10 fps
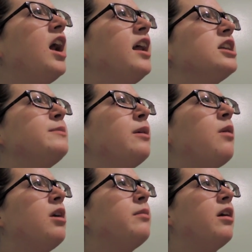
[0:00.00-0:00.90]
gotta get a spare
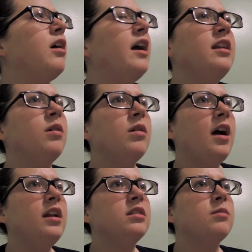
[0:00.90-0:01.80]
water bottle.
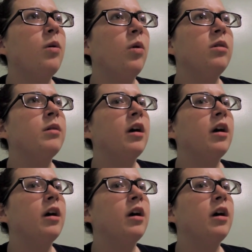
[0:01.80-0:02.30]
I need some holy